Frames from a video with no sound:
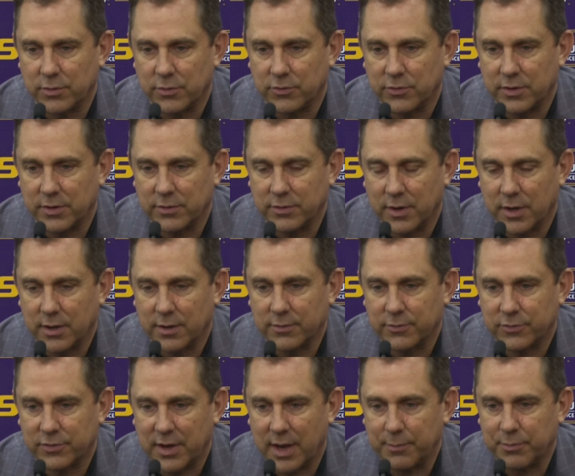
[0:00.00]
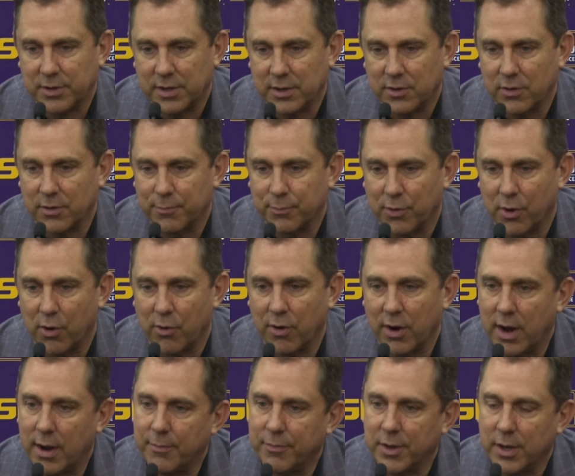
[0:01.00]
she stepped into a
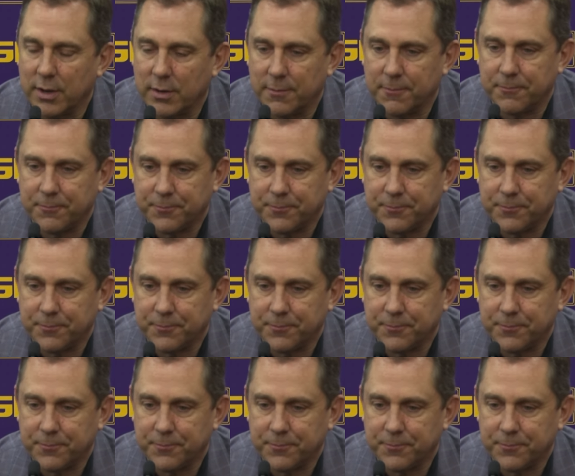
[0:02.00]
program that